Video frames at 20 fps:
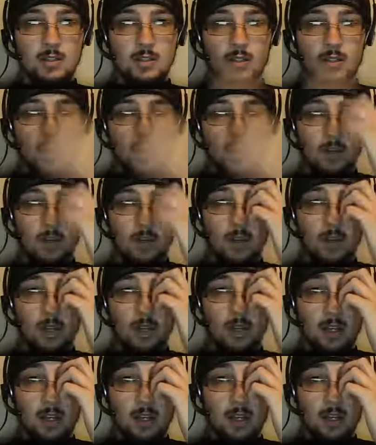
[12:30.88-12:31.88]
So
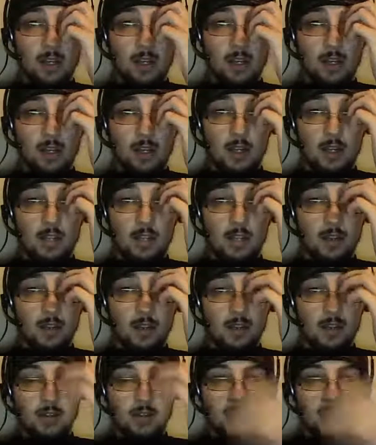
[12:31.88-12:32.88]
it's
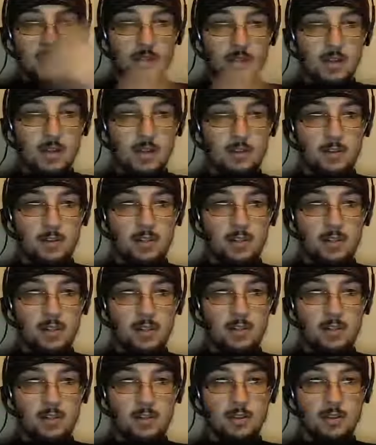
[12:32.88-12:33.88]
also the discovery,
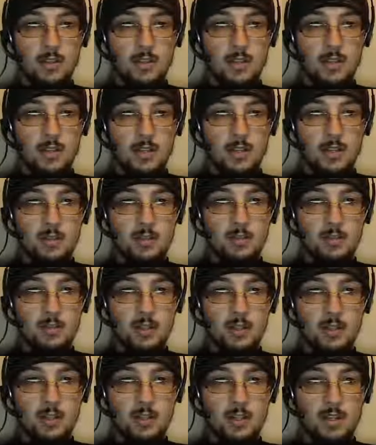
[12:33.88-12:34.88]
collection, organization, and
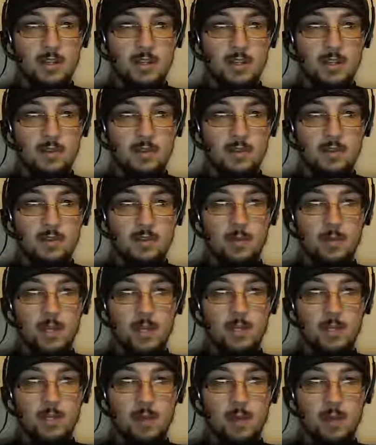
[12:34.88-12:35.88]
presentation of
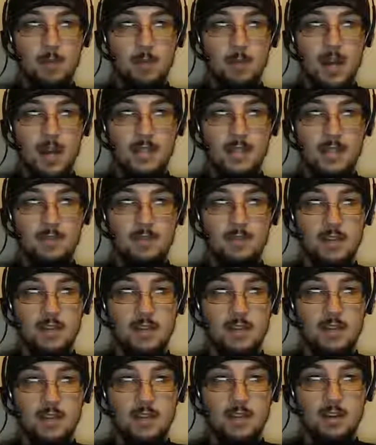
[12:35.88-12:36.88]
information about past
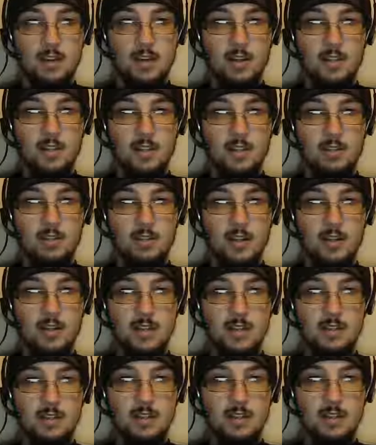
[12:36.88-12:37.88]
events. That's all history
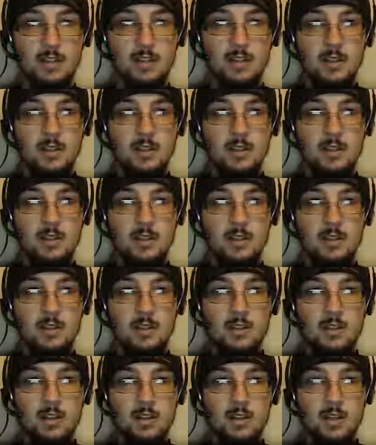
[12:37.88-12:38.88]
is.
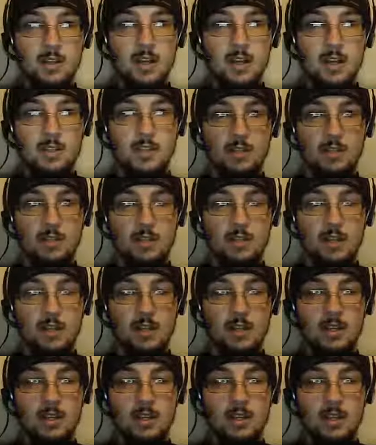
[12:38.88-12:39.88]
So
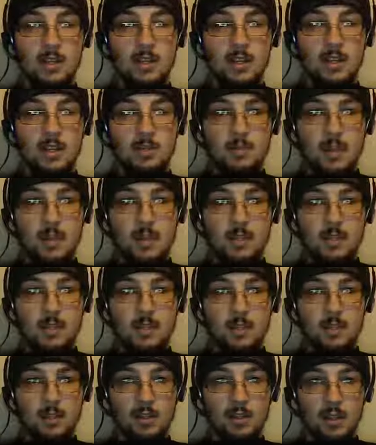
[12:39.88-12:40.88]
history is
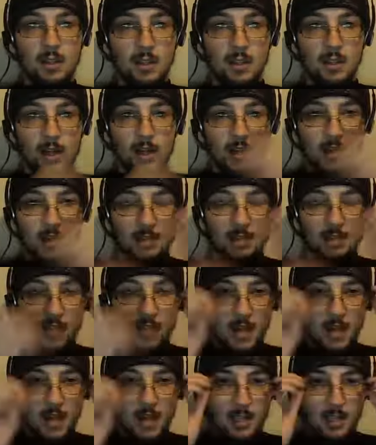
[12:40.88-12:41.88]
basically a
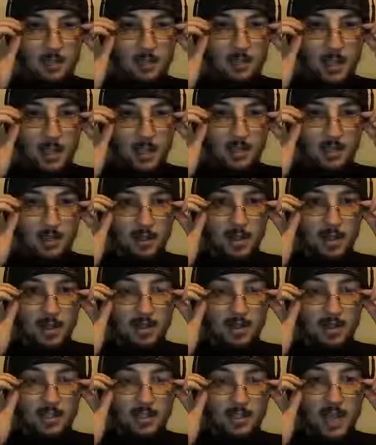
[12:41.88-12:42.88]
science based on
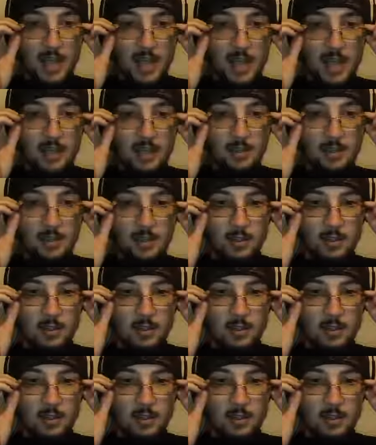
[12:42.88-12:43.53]
hearsay.